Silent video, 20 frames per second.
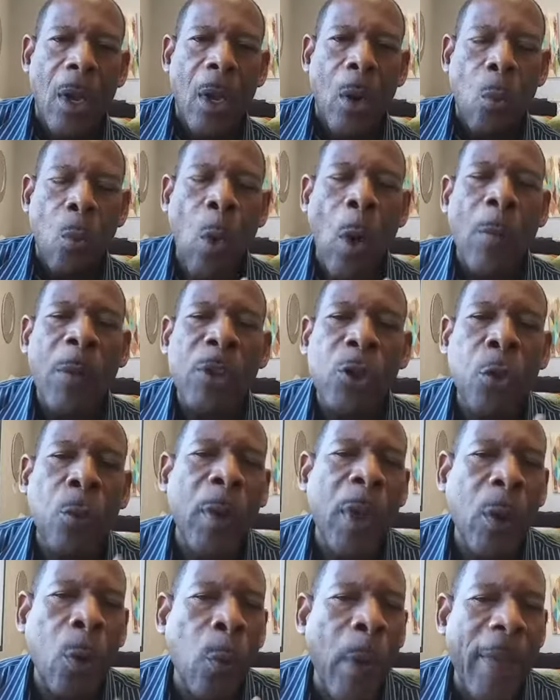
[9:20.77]
What would you
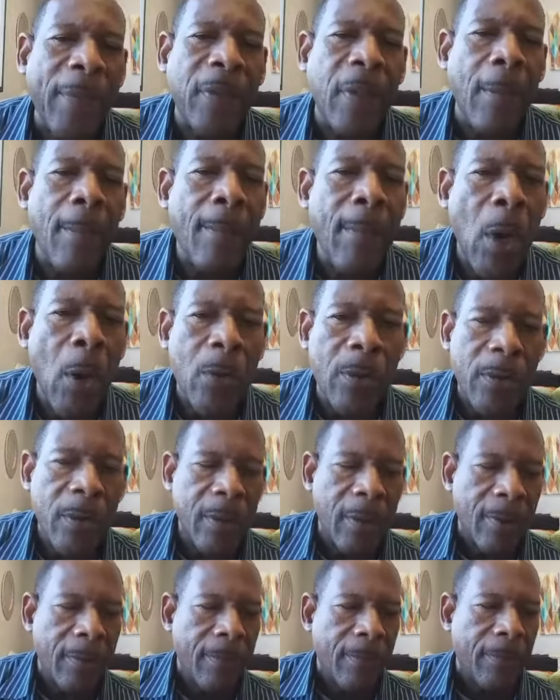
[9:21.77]
regret the
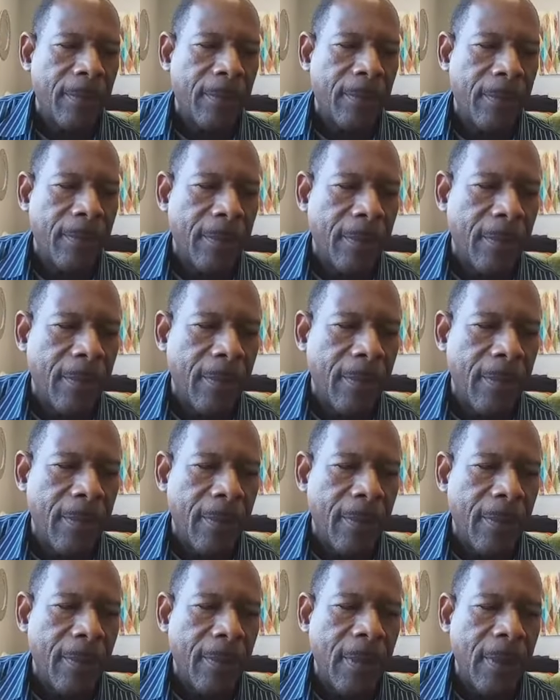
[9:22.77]
most
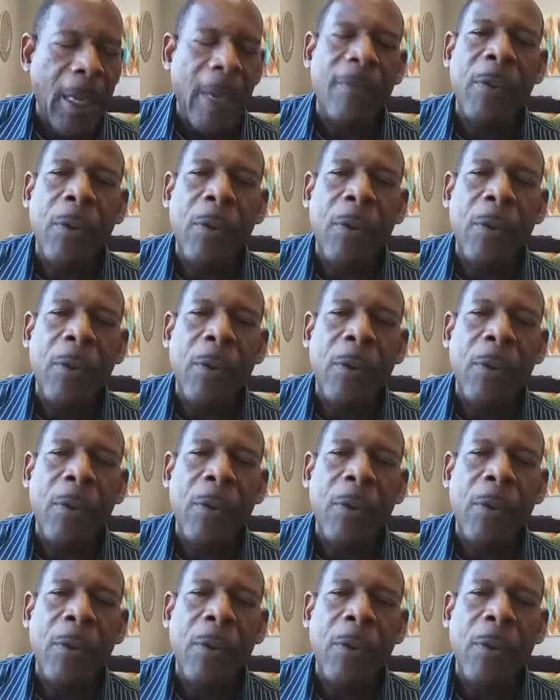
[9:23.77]
if